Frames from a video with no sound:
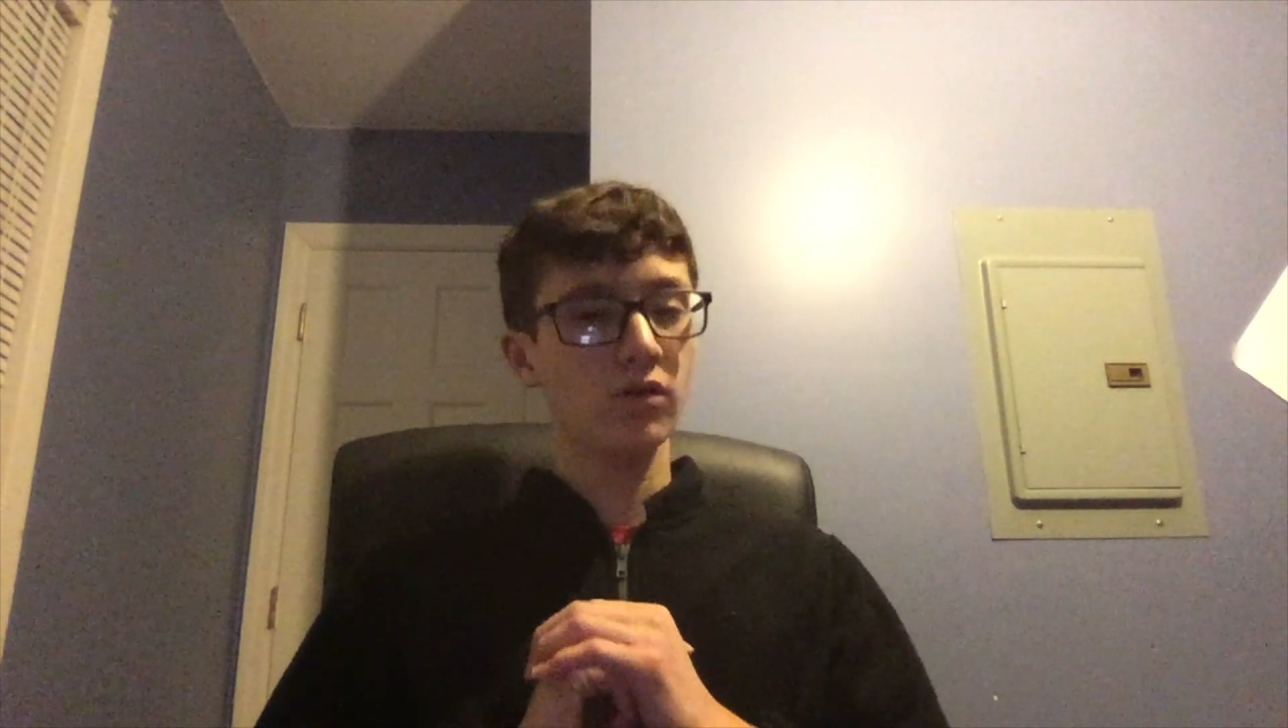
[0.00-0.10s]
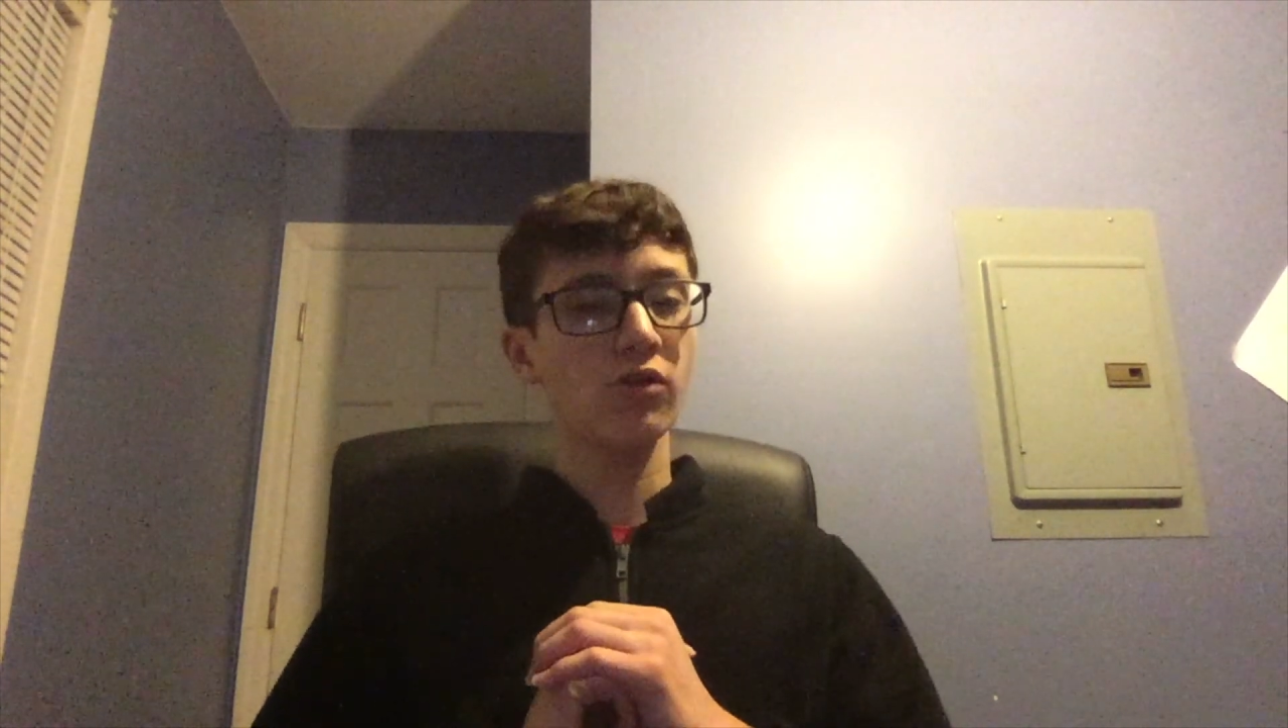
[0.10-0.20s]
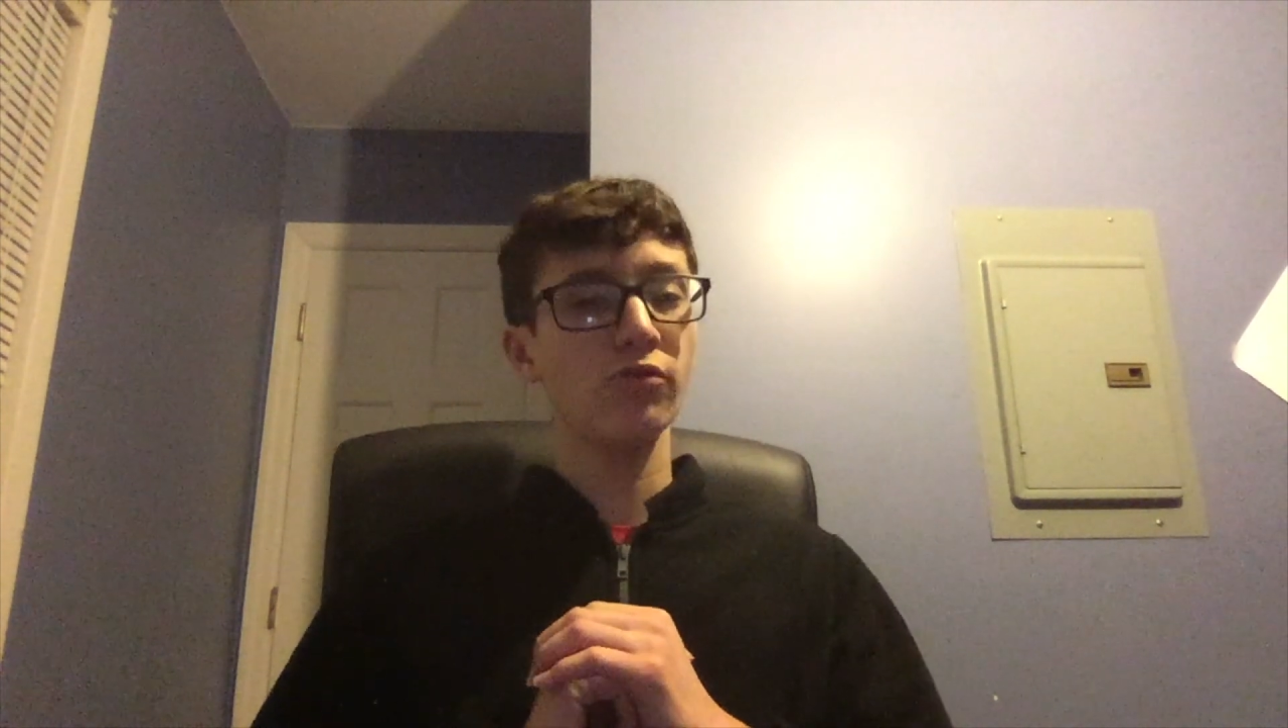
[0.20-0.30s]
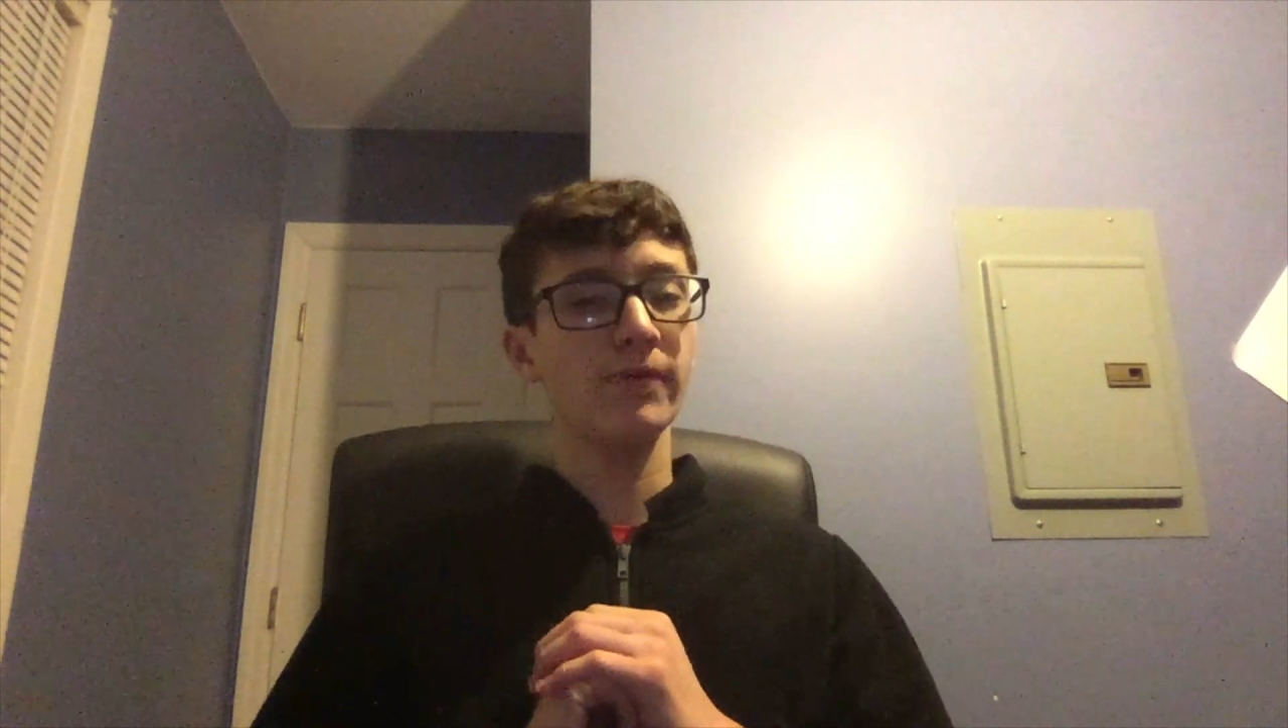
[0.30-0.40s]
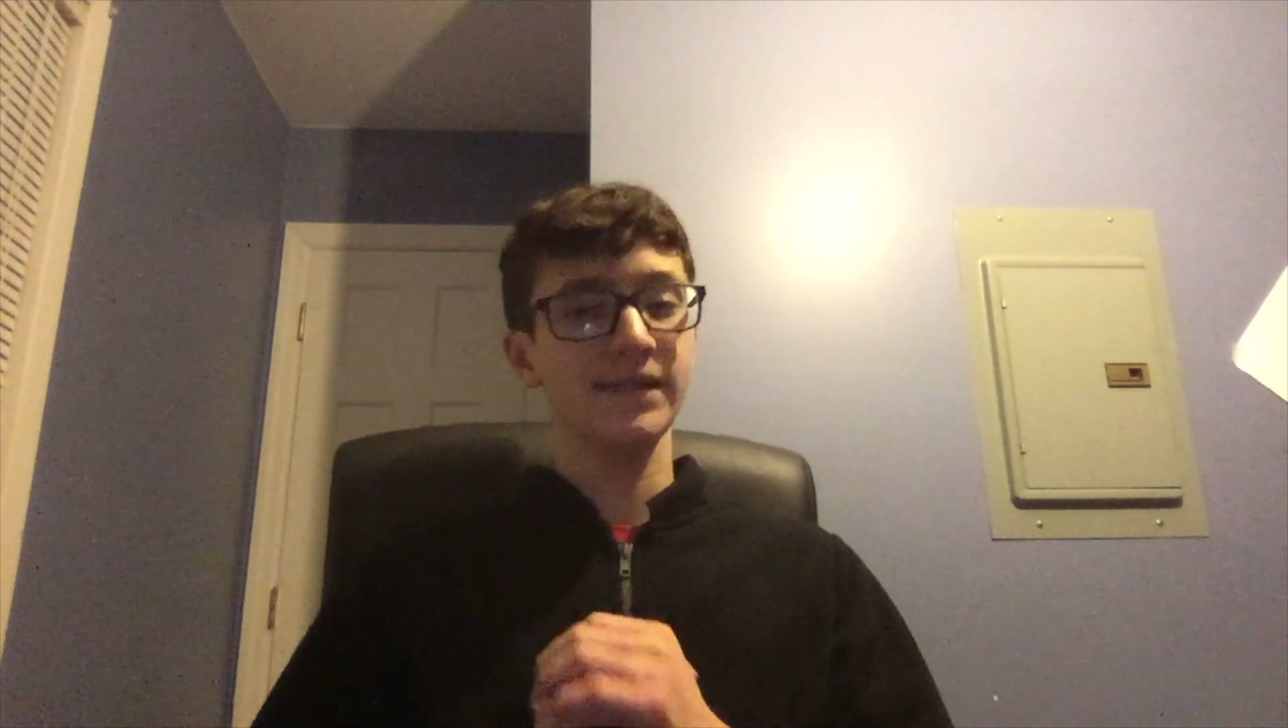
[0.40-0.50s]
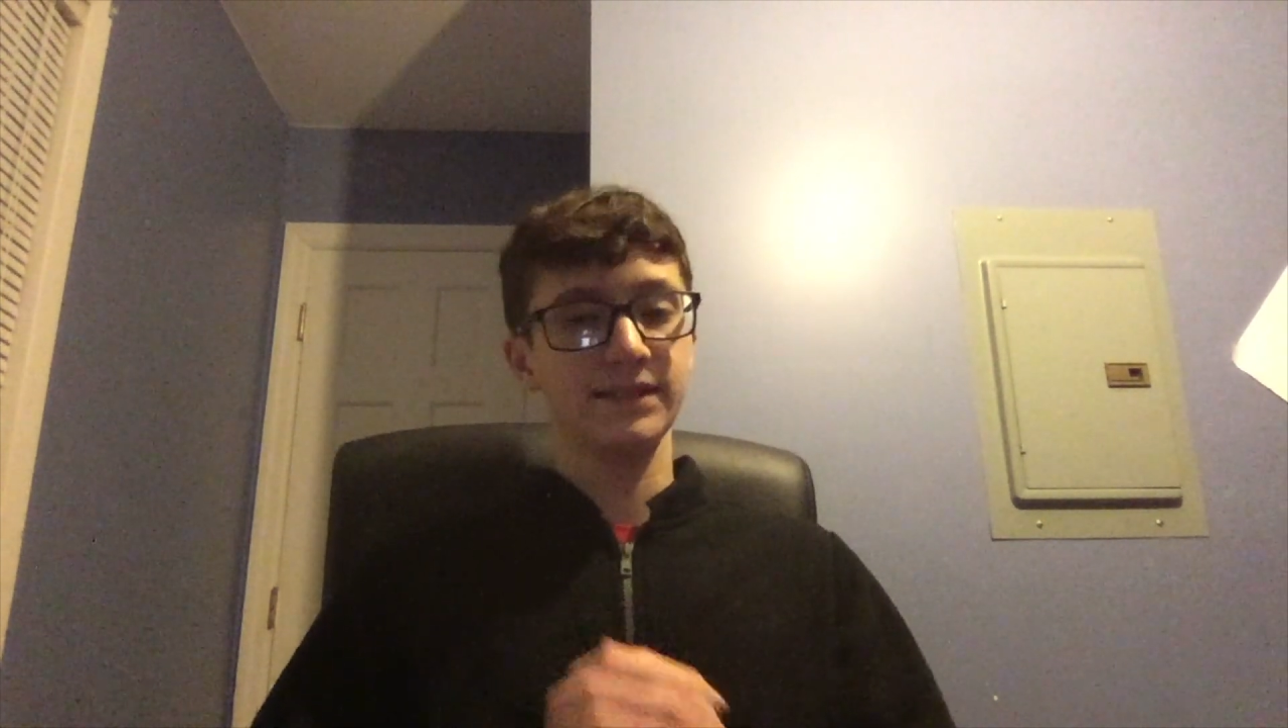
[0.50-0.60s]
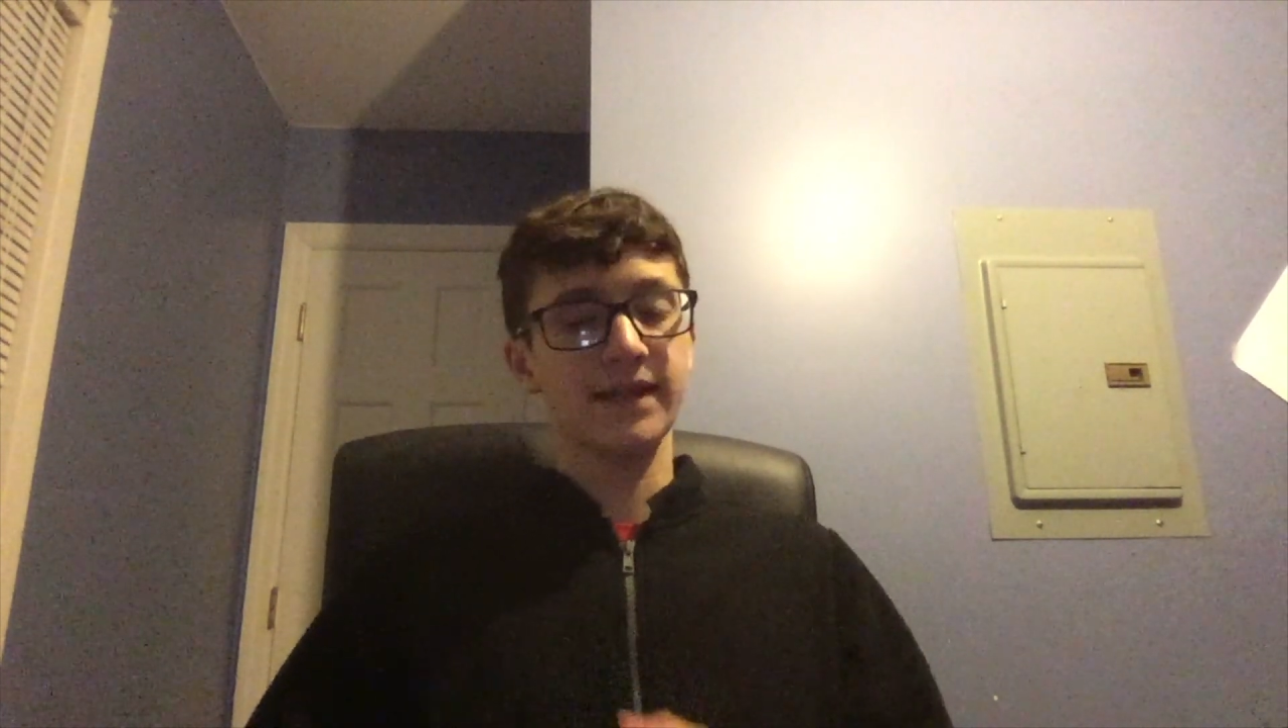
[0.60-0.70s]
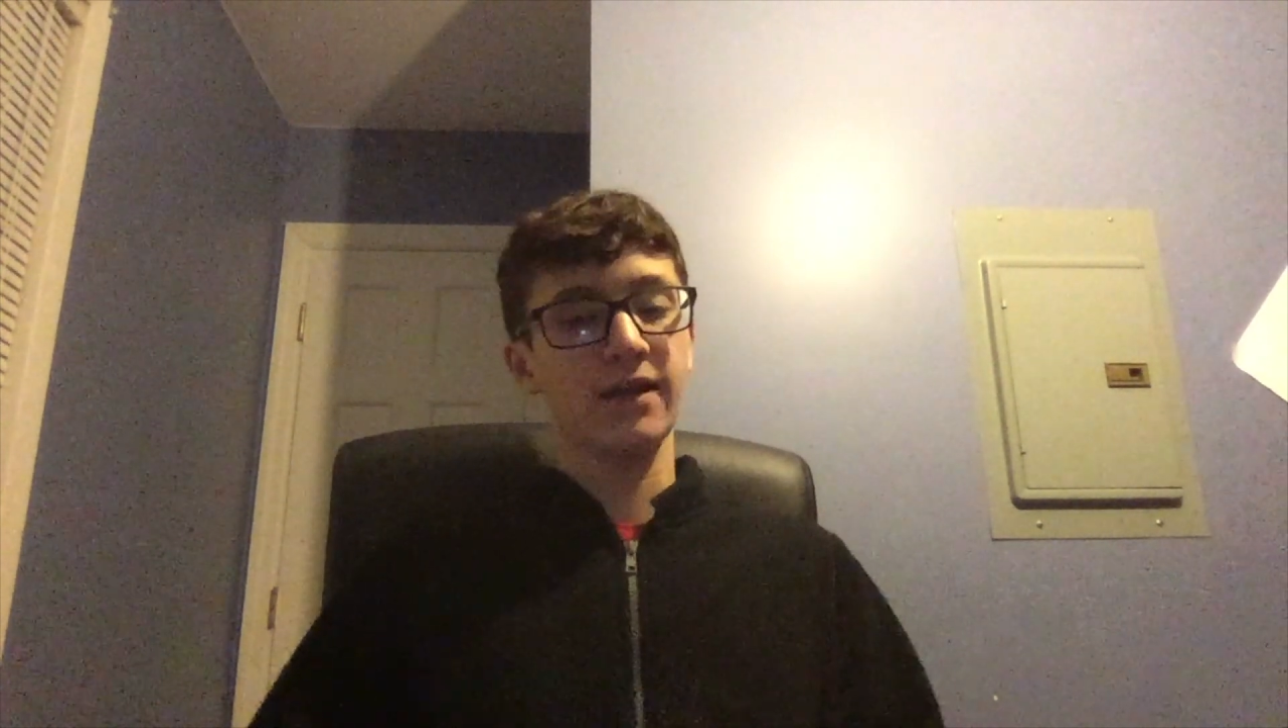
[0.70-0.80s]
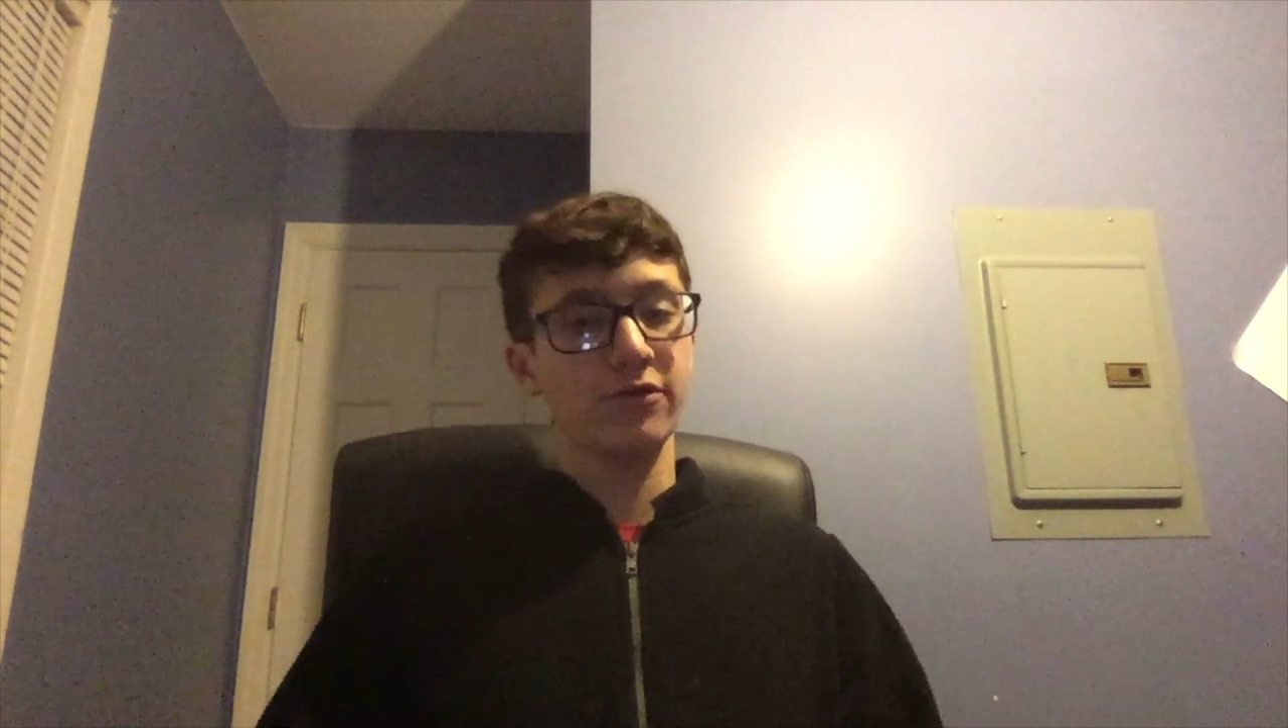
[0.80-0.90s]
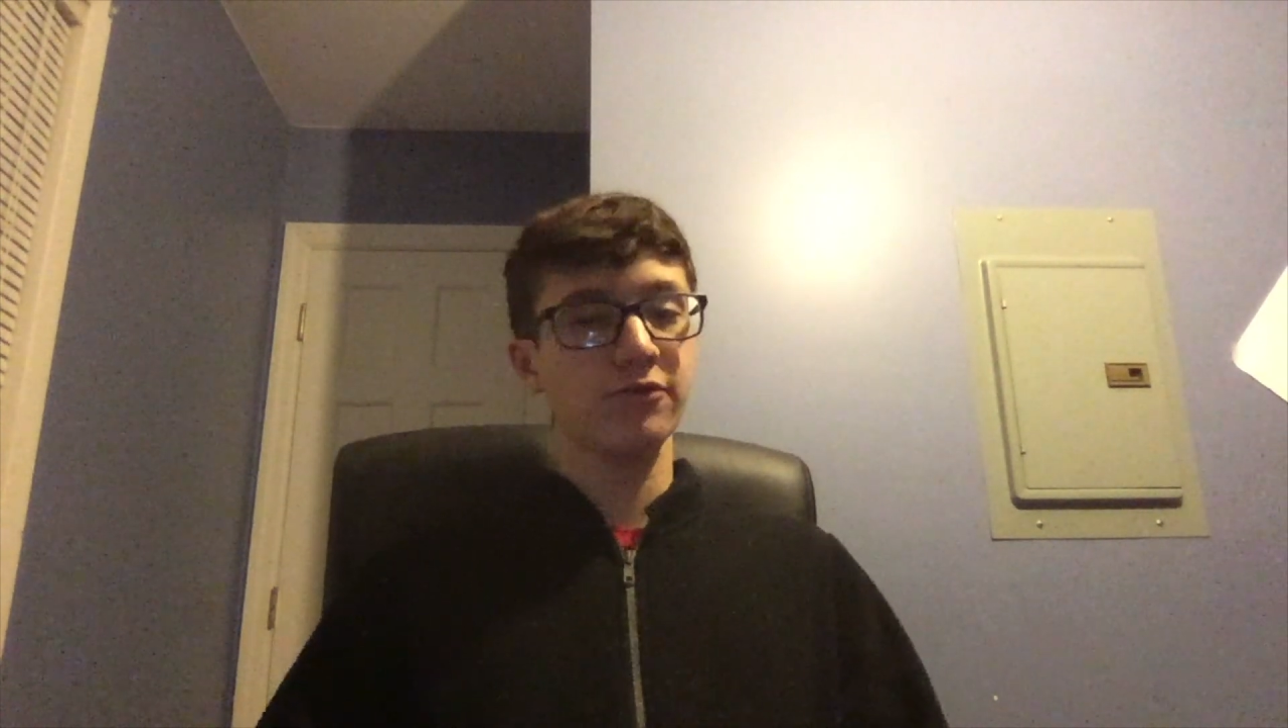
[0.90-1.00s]
always
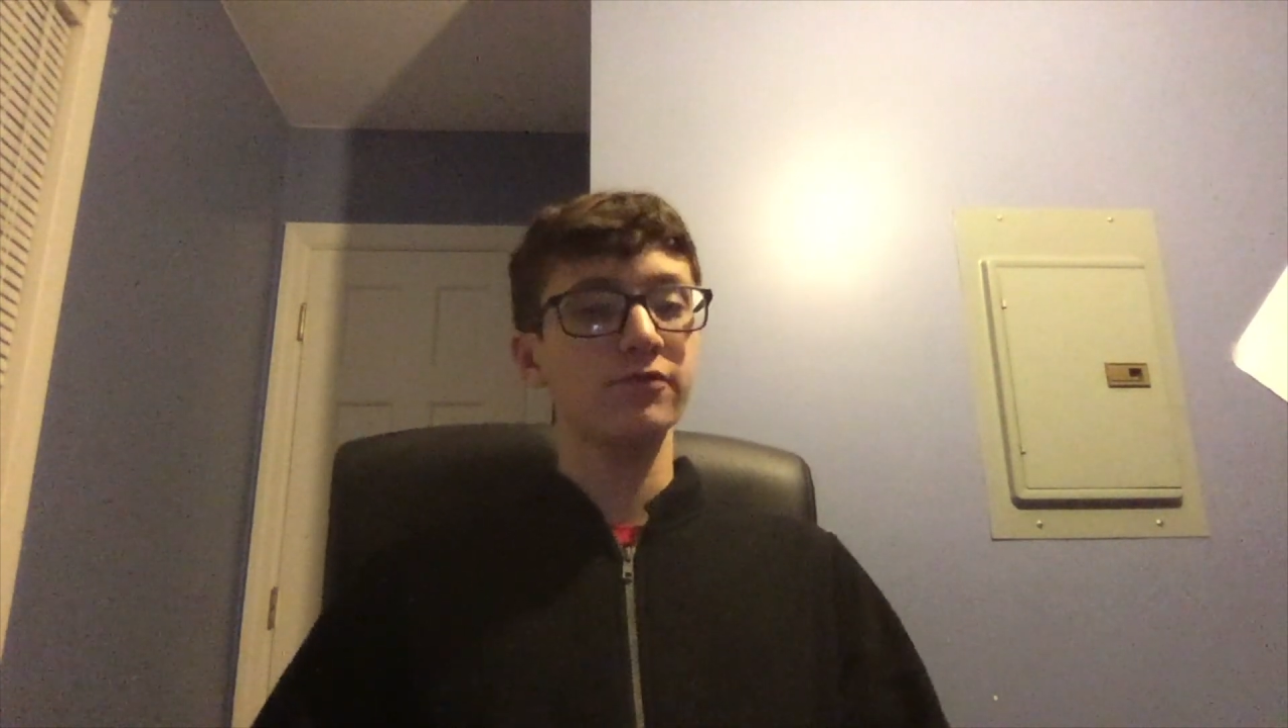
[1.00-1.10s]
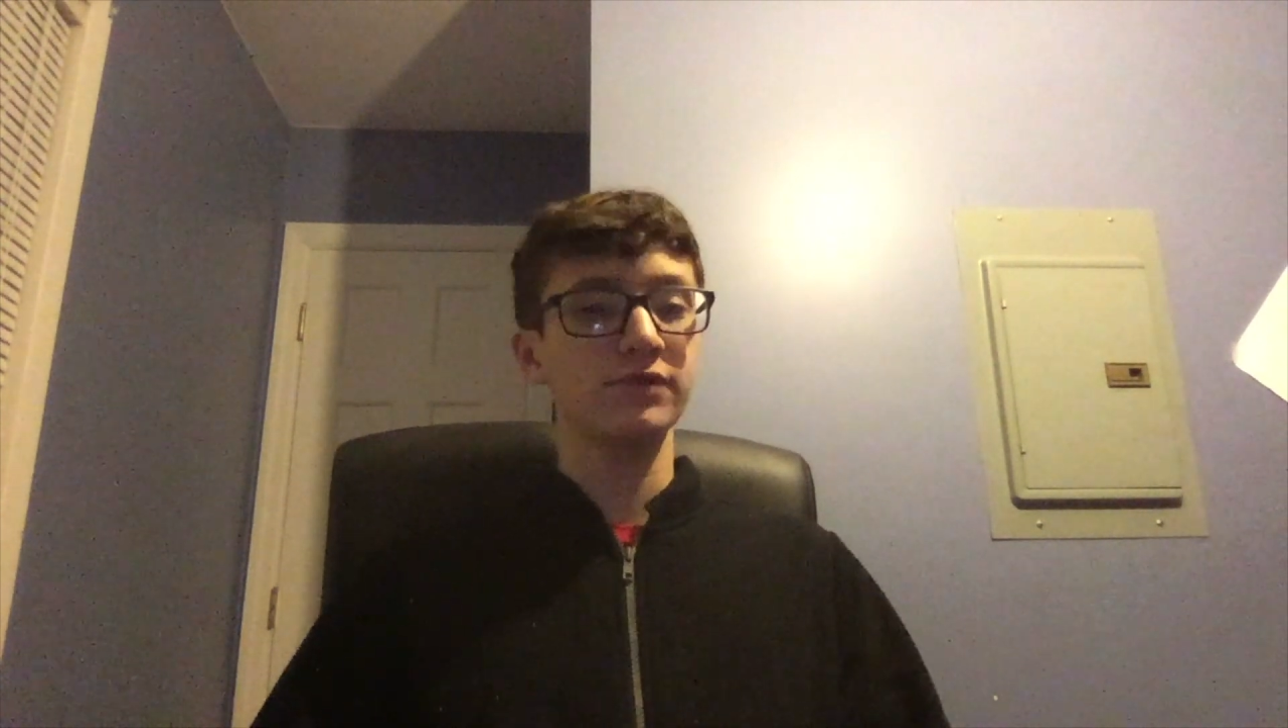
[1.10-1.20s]
get through